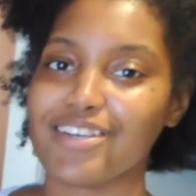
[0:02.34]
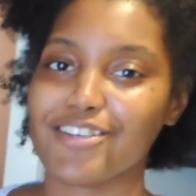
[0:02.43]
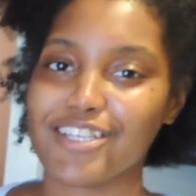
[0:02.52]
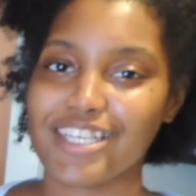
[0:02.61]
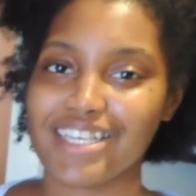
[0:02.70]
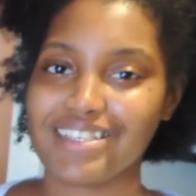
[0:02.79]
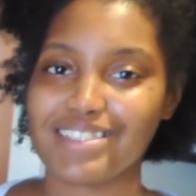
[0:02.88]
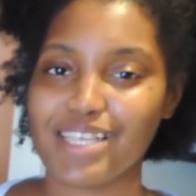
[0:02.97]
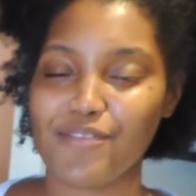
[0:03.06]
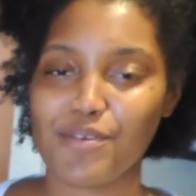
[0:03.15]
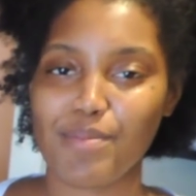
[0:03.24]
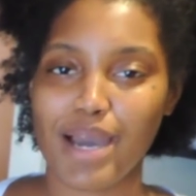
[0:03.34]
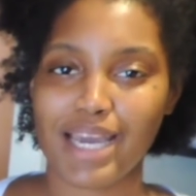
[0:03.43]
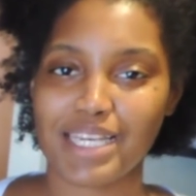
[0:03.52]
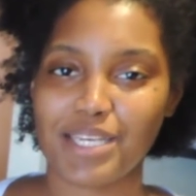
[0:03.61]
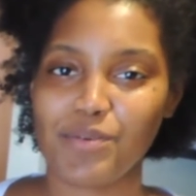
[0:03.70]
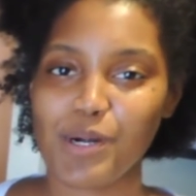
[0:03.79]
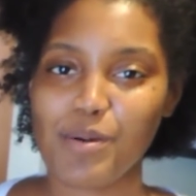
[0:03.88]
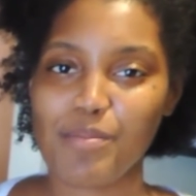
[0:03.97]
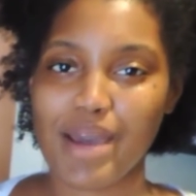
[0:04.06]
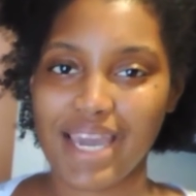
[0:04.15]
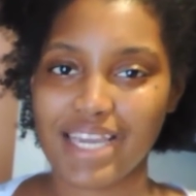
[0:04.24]
Greetings, everybody.
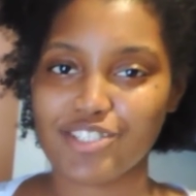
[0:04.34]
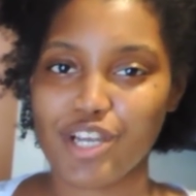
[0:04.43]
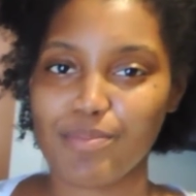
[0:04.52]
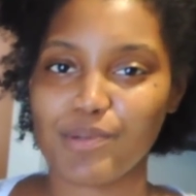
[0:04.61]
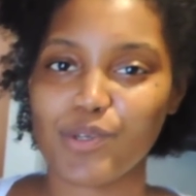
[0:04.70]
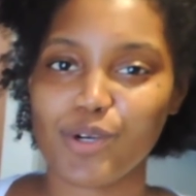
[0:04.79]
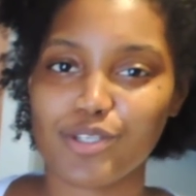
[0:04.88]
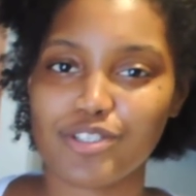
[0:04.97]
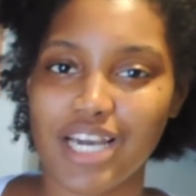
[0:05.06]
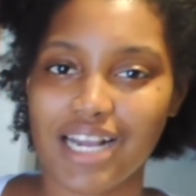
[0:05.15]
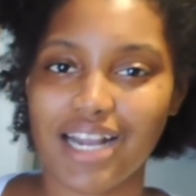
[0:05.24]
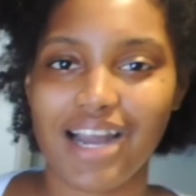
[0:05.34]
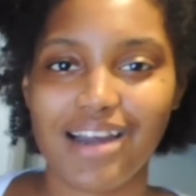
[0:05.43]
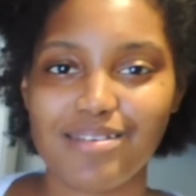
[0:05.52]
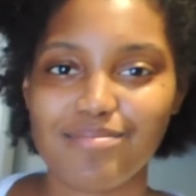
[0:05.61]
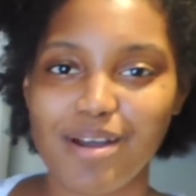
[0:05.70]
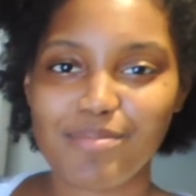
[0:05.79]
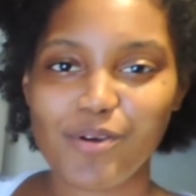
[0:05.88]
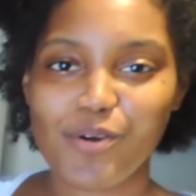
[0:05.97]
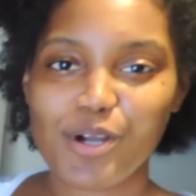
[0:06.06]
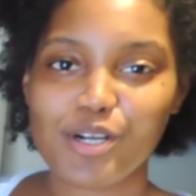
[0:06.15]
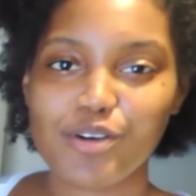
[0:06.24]
Welcome back. TryWithOracle.com. I'm the
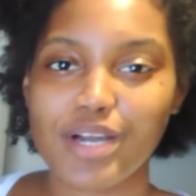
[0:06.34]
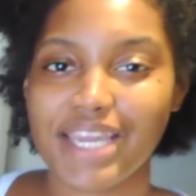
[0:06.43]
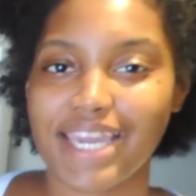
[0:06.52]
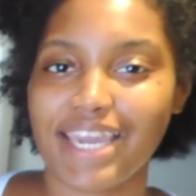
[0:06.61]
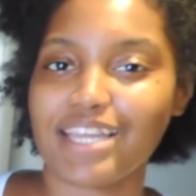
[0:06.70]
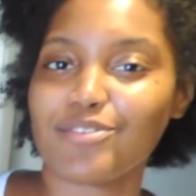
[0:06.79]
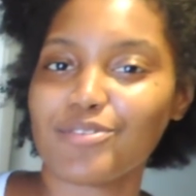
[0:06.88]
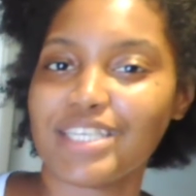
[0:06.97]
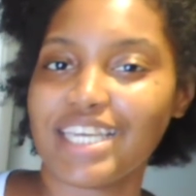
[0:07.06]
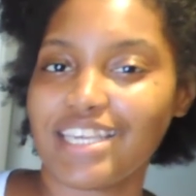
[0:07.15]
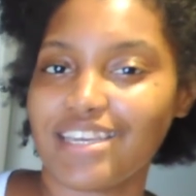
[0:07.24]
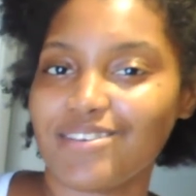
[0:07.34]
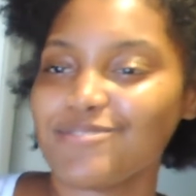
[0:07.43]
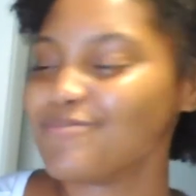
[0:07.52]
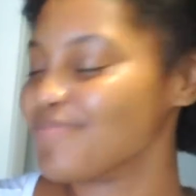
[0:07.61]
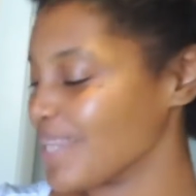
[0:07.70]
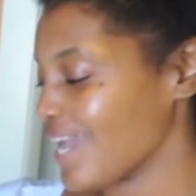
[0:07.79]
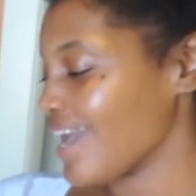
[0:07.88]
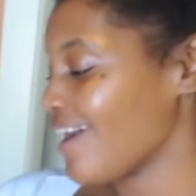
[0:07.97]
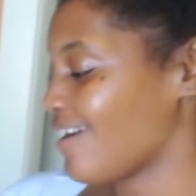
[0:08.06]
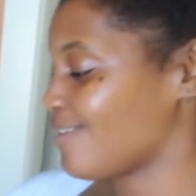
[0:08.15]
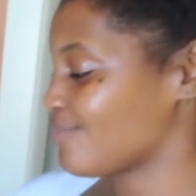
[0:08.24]
Oracle, aka Lori Danielle.
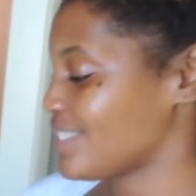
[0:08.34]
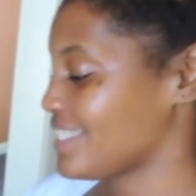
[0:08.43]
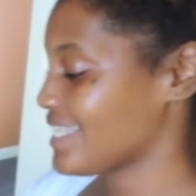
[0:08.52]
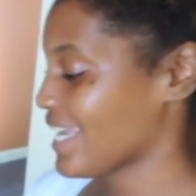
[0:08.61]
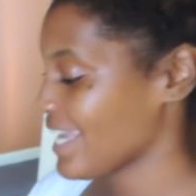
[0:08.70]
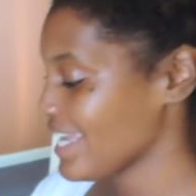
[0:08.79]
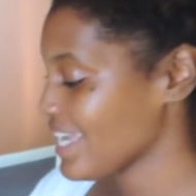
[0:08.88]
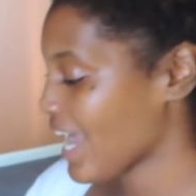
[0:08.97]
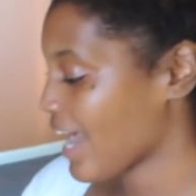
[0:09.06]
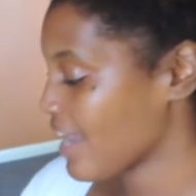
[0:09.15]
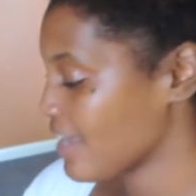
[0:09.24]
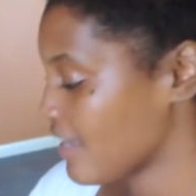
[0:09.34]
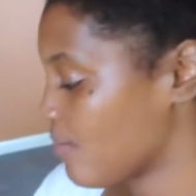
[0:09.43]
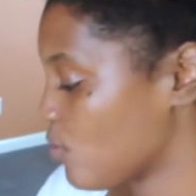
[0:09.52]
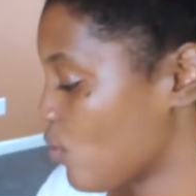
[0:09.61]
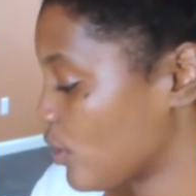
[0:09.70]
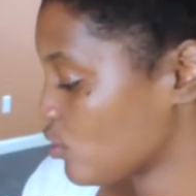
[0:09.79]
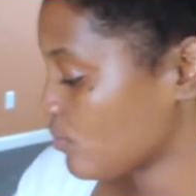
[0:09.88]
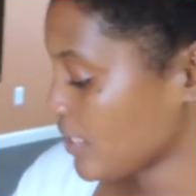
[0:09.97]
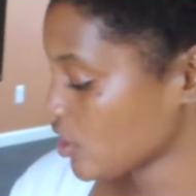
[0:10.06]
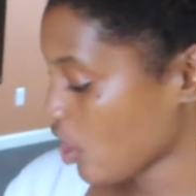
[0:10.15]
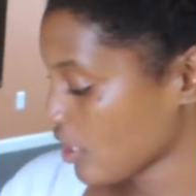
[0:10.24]
Today, I am going to
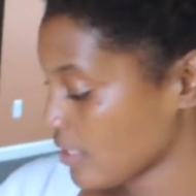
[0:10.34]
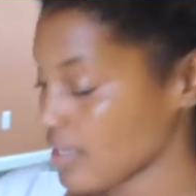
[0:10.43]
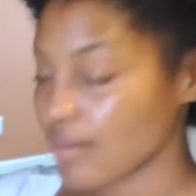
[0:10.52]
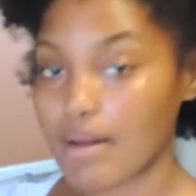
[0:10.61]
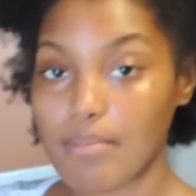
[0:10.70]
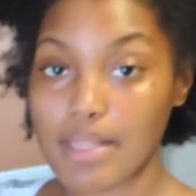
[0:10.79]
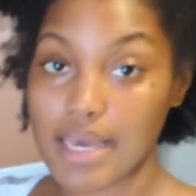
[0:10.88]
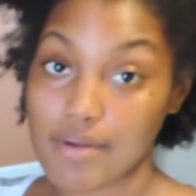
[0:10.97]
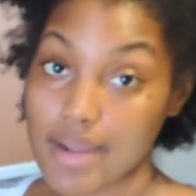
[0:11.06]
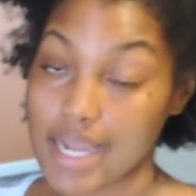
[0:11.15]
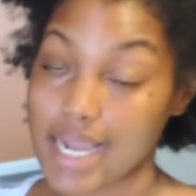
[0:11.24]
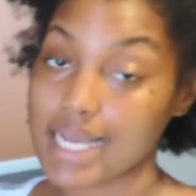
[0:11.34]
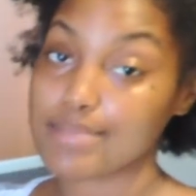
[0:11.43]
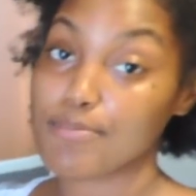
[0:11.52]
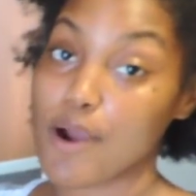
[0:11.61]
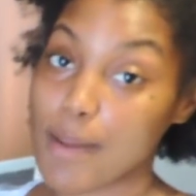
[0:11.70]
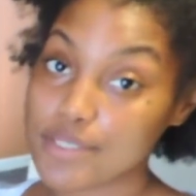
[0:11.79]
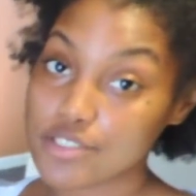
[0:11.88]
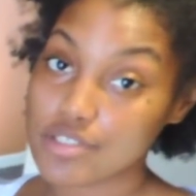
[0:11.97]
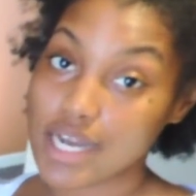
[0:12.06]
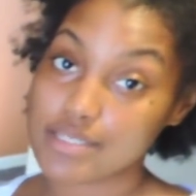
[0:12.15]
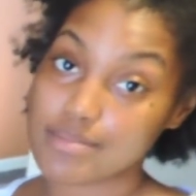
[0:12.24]
be talking about Bladderwrack. I promise
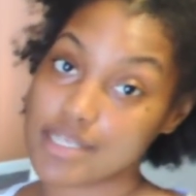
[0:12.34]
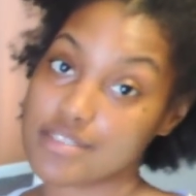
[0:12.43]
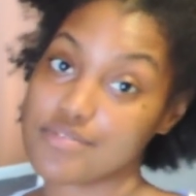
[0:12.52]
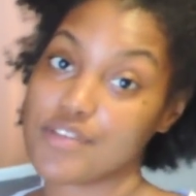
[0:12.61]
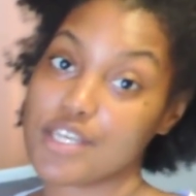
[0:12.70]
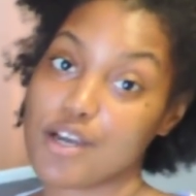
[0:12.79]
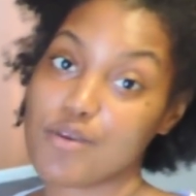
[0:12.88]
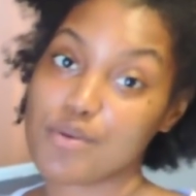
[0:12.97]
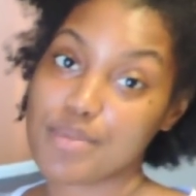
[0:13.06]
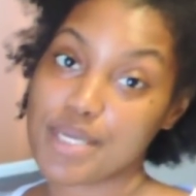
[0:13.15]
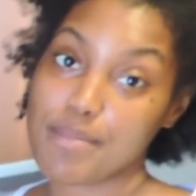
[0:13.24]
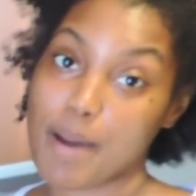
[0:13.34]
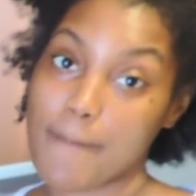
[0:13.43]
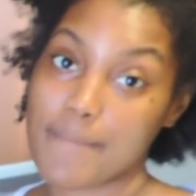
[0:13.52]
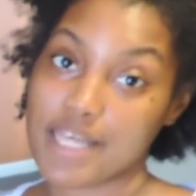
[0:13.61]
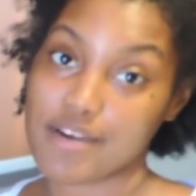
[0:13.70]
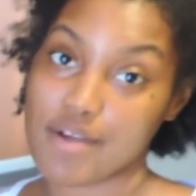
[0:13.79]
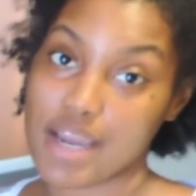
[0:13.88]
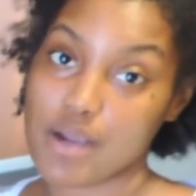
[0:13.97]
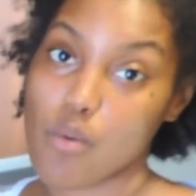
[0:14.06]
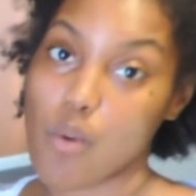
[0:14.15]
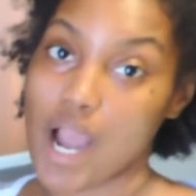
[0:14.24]
you guys my next video will be about
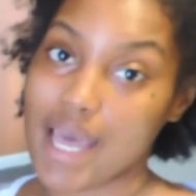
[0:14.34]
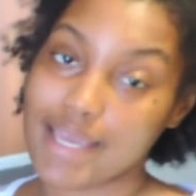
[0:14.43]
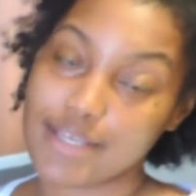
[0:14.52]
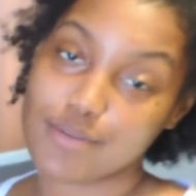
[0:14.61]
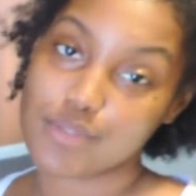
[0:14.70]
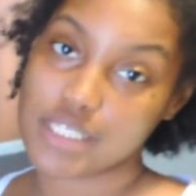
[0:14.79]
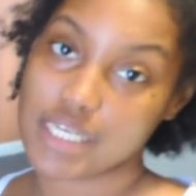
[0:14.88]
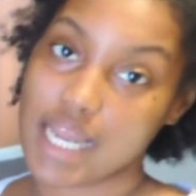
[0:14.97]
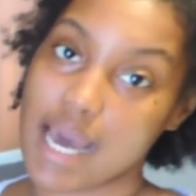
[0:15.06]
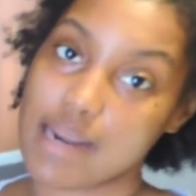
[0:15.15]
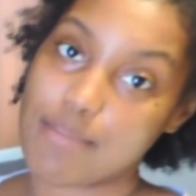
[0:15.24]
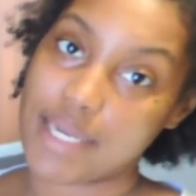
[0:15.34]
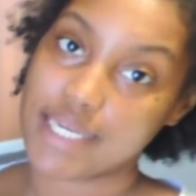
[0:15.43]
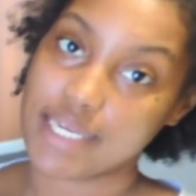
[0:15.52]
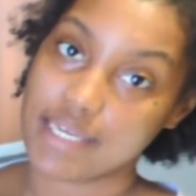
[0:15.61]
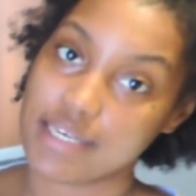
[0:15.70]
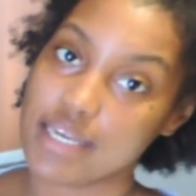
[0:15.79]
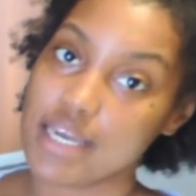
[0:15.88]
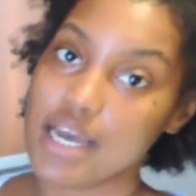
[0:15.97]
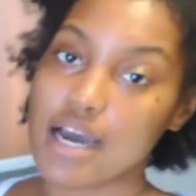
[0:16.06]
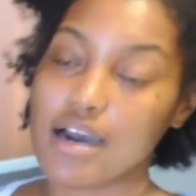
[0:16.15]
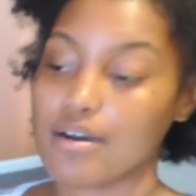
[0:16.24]
Bladderwrack, why I use it, how to make it.
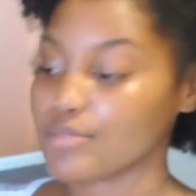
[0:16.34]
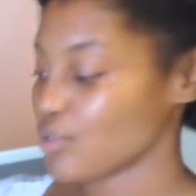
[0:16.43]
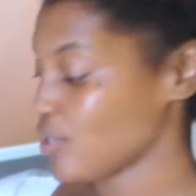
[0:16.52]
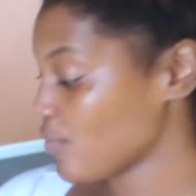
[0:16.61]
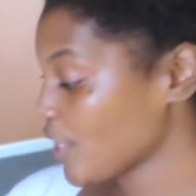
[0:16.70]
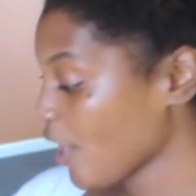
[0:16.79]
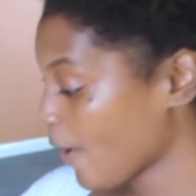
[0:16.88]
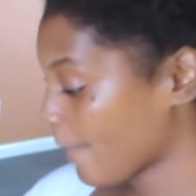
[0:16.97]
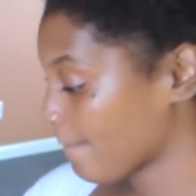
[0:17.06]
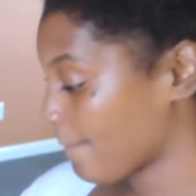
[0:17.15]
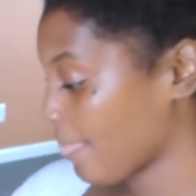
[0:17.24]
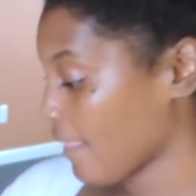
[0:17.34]
So here we are.